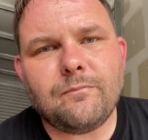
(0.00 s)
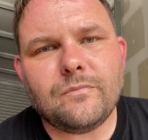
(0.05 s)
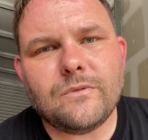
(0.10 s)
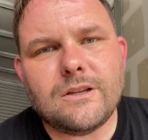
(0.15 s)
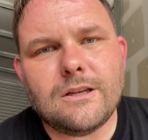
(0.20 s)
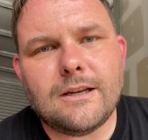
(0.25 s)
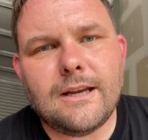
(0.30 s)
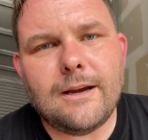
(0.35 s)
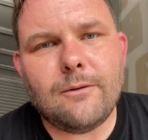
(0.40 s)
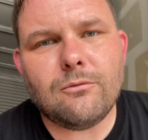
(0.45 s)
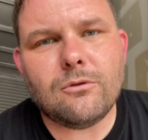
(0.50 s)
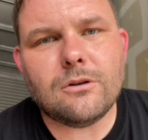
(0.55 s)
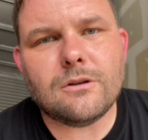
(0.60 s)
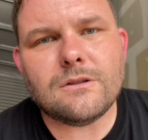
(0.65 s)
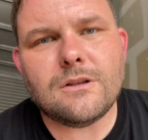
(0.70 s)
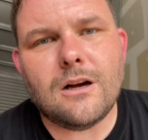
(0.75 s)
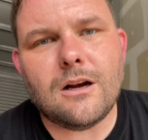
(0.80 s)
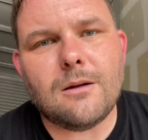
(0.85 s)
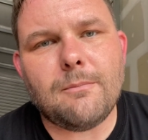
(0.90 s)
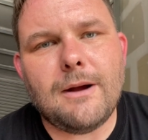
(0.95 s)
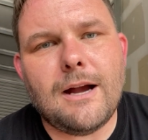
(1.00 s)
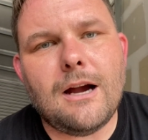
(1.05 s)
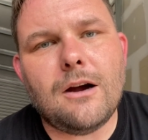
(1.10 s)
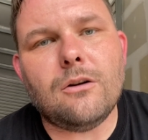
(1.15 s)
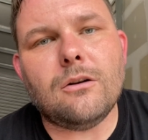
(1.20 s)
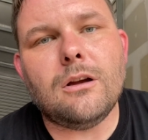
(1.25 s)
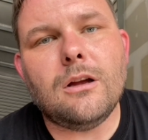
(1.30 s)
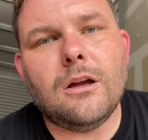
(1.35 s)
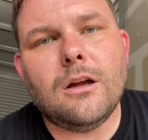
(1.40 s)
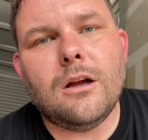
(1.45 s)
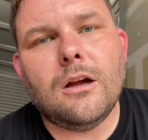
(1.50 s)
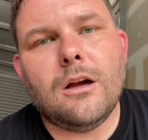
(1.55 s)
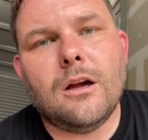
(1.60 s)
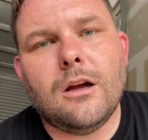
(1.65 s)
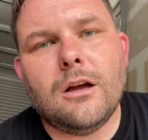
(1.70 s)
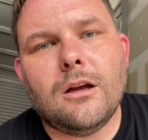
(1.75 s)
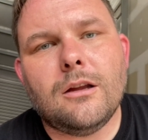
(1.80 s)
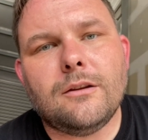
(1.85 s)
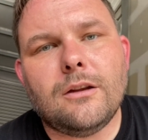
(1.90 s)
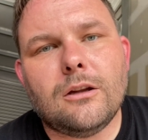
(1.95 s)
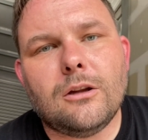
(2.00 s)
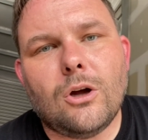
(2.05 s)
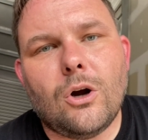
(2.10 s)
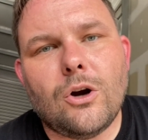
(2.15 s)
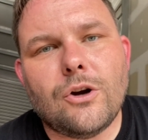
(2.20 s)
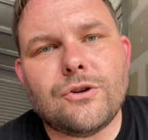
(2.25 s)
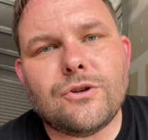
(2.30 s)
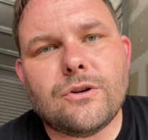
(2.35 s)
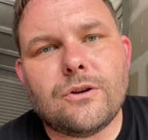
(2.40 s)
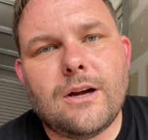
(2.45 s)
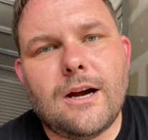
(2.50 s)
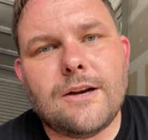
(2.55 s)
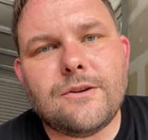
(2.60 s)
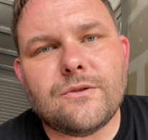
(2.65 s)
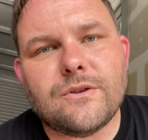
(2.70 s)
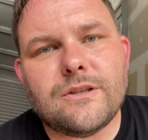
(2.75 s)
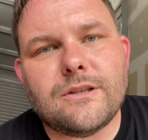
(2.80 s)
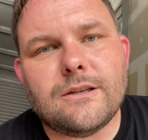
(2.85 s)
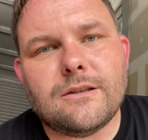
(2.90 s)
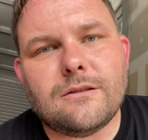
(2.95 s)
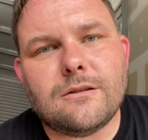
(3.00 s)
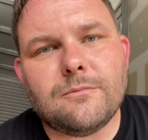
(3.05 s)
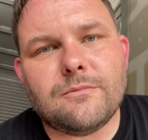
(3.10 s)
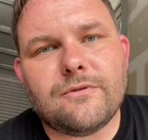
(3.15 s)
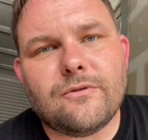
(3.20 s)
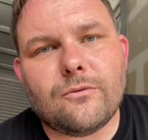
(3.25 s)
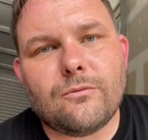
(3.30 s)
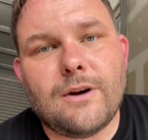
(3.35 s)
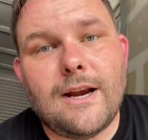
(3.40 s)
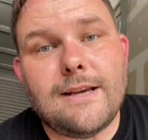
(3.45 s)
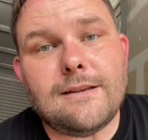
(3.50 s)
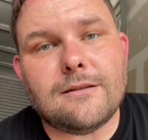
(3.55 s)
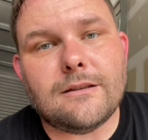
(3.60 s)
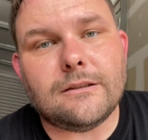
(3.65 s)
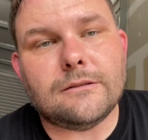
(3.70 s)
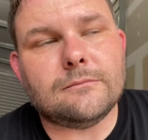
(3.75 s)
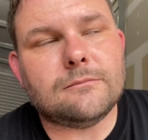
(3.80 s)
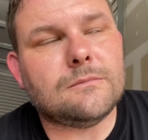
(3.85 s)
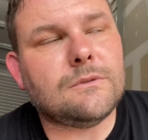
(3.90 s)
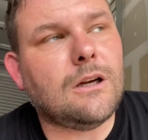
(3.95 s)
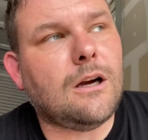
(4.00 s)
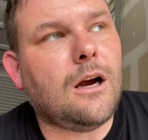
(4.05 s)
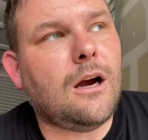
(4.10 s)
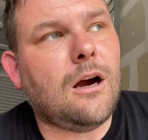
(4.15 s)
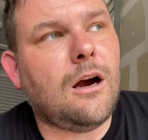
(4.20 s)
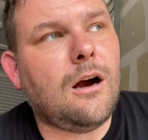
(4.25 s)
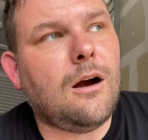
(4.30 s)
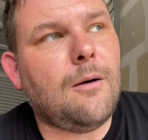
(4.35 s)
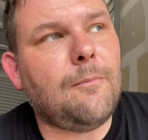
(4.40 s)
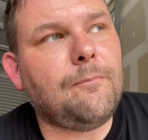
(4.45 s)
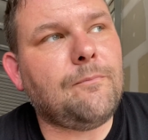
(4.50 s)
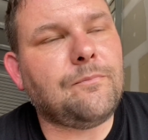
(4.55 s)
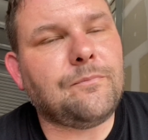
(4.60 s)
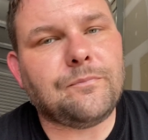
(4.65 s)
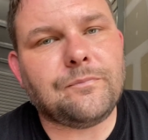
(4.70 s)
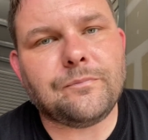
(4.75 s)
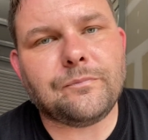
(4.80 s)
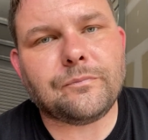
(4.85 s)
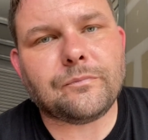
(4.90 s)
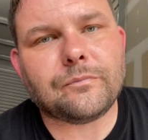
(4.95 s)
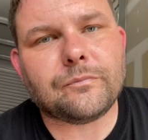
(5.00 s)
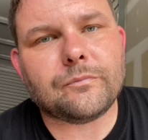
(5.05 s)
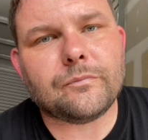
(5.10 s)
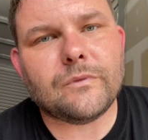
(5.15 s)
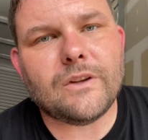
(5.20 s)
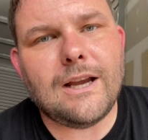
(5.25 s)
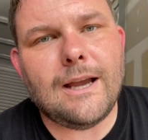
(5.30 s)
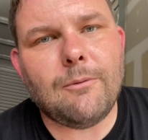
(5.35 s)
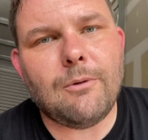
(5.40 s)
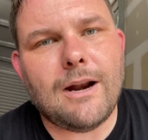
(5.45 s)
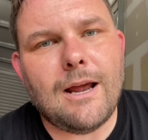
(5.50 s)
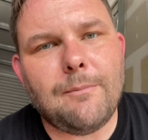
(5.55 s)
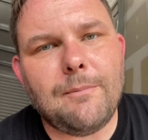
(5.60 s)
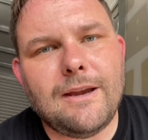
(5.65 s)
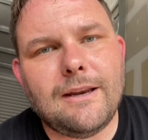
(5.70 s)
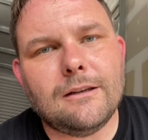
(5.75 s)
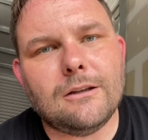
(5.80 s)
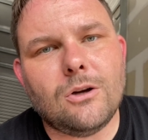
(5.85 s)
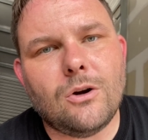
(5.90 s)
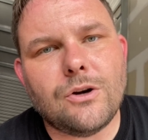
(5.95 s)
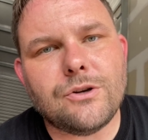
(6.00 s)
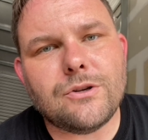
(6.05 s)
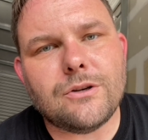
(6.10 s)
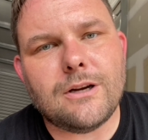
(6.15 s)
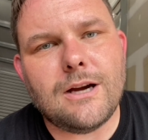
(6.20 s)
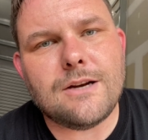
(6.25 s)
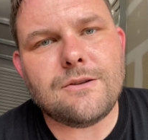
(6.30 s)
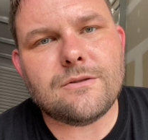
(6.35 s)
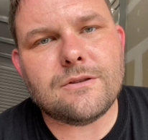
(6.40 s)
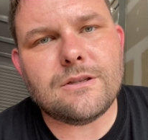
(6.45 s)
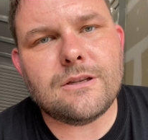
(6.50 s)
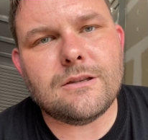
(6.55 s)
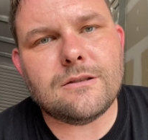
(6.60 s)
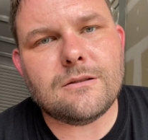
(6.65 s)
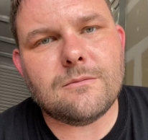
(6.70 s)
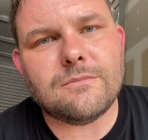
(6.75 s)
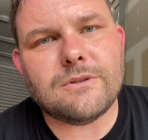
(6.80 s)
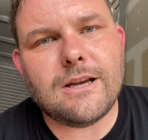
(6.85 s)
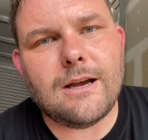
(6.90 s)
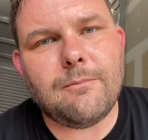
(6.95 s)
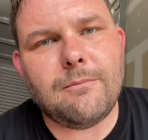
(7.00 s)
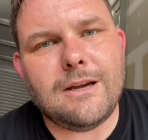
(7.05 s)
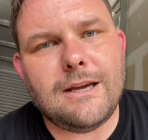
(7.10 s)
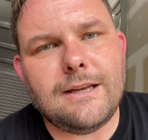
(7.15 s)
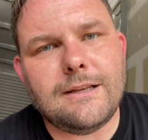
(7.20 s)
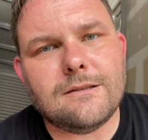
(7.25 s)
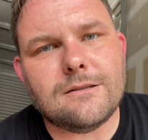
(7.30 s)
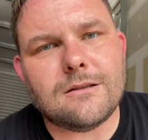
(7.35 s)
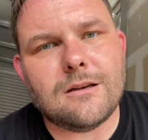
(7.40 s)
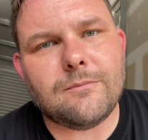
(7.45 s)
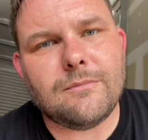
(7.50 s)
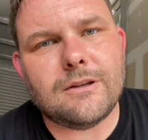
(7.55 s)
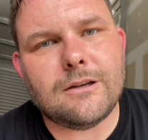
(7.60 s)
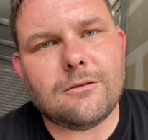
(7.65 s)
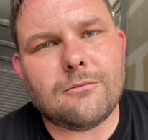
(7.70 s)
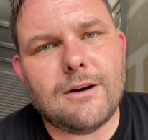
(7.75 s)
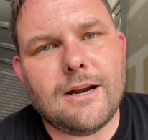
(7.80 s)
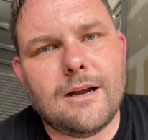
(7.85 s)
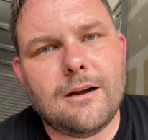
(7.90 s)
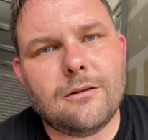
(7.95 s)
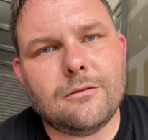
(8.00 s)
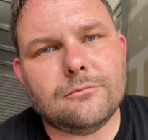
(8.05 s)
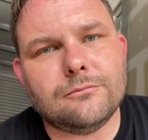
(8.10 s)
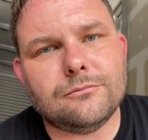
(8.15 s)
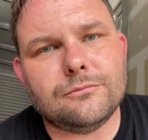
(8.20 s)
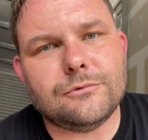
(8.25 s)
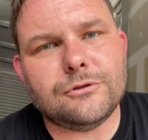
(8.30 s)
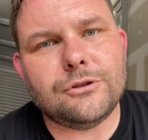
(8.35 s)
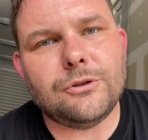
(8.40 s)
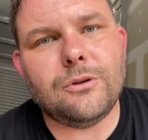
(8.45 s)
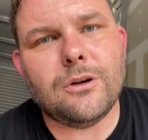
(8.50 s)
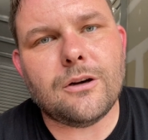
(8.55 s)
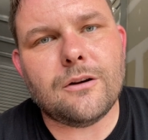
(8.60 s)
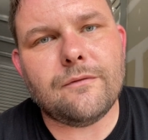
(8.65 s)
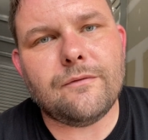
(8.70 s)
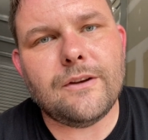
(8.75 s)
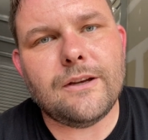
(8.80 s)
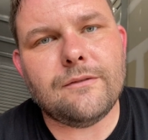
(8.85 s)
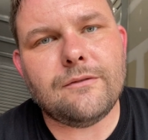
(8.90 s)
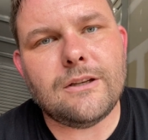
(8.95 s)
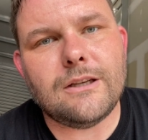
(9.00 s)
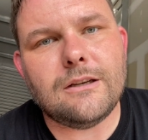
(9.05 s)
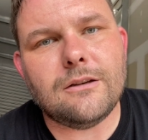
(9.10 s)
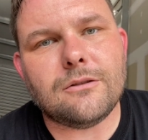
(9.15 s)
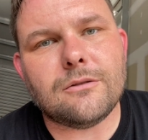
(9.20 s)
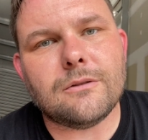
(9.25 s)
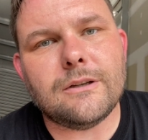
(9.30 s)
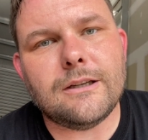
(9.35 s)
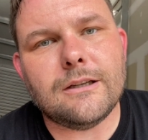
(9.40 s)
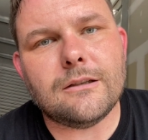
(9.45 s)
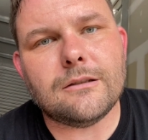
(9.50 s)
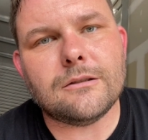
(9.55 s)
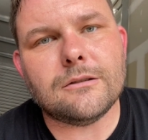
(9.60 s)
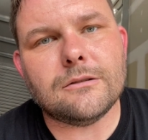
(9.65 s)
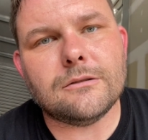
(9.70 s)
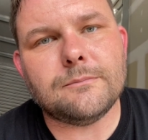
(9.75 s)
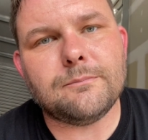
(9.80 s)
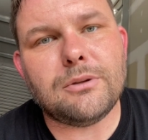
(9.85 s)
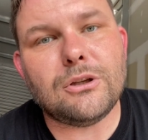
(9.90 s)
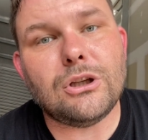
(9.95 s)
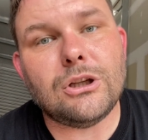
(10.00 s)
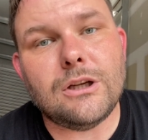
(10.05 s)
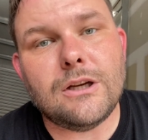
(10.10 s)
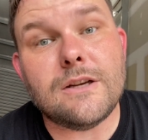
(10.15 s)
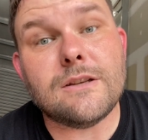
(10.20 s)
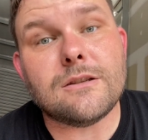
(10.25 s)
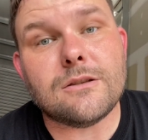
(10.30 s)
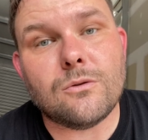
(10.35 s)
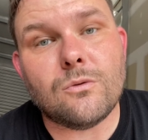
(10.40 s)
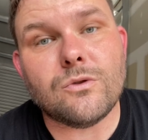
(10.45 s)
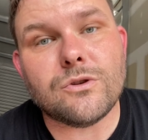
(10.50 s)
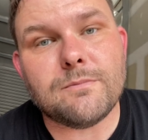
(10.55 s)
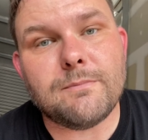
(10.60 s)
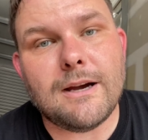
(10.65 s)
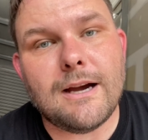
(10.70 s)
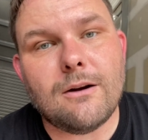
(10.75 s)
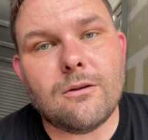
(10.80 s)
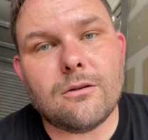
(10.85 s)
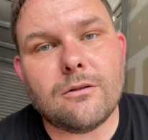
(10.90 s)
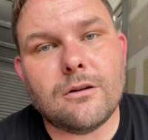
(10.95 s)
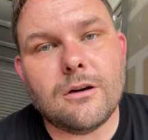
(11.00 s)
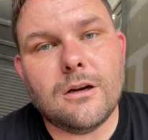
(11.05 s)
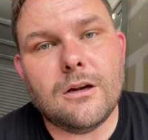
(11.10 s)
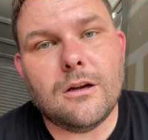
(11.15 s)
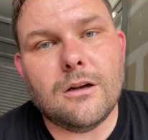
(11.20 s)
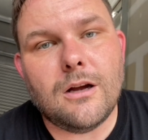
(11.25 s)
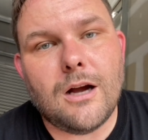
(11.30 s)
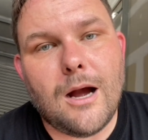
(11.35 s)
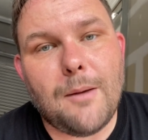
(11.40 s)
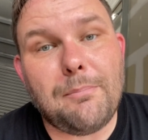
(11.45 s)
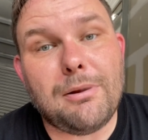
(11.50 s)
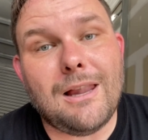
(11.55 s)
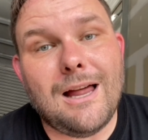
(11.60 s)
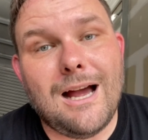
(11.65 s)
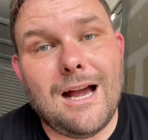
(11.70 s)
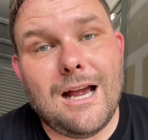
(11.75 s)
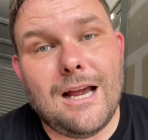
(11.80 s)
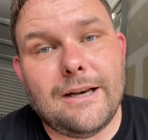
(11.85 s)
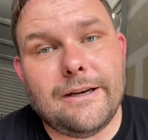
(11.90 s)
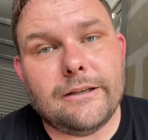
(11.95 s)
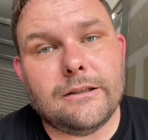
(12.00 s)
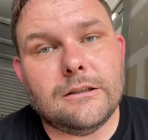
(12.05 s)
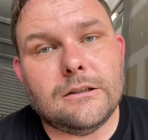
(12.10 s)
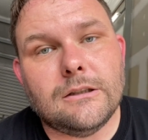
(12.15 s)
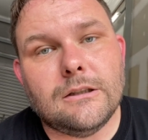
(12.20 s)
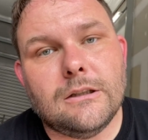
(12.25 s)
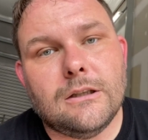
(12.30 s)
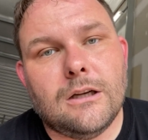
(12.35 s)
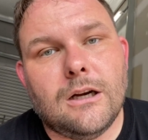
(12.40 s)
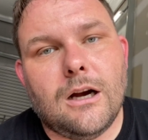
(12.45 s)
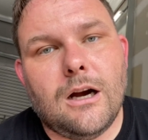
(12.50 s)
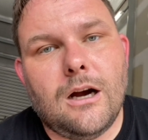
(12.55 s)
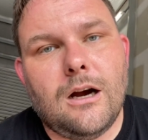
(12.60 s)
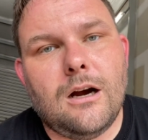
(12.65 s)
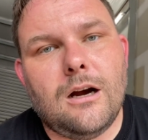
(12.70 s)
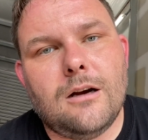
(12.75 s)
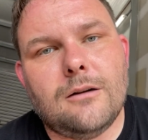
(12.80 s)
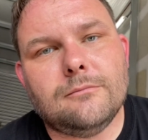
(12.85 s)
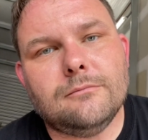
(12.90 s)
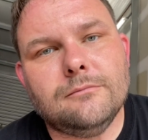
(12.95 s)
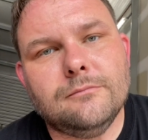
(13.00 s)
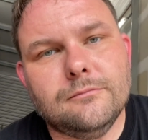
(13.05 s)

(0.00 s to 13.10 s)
Today we're going to talk about the larger nitrous systems for racing. And when I mean larger nitrous systems, I mean something around 250 to 300 plus horsepower applied. I'll